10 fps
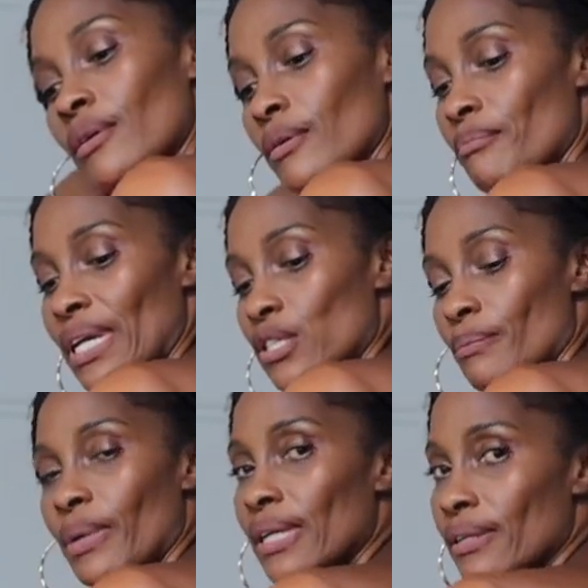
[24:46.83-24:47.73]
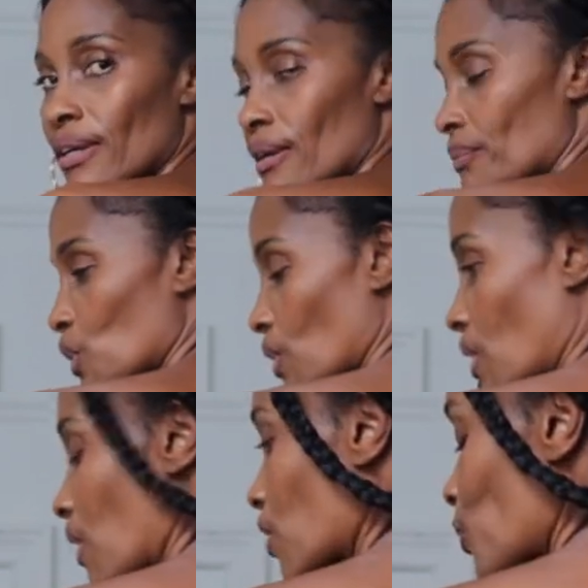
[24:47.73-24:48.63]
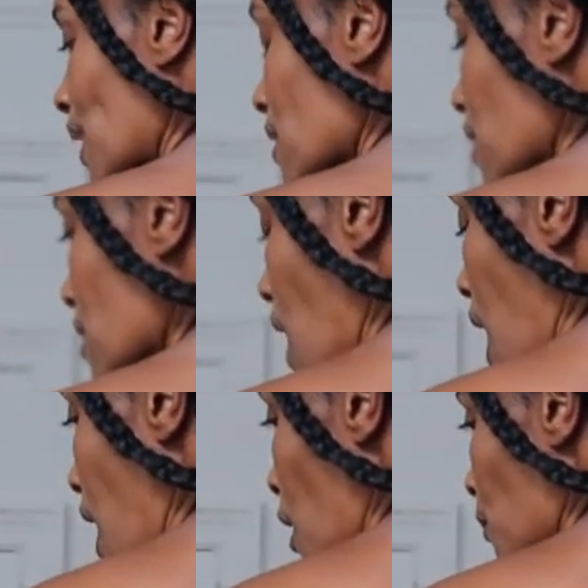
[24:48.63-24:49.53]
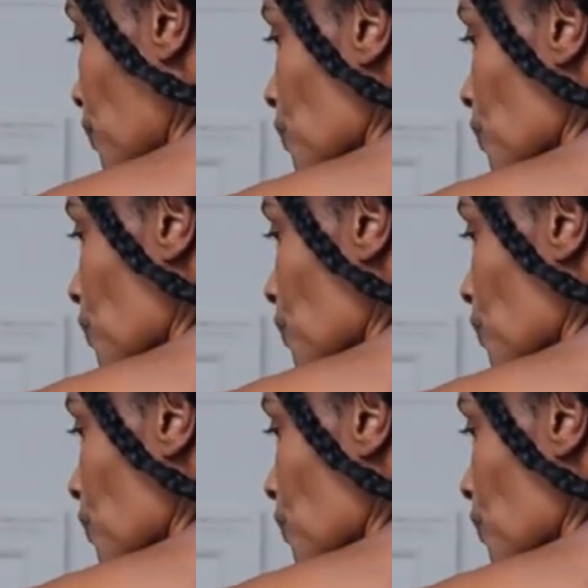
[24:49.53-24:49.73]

meant to button up all the way to the top,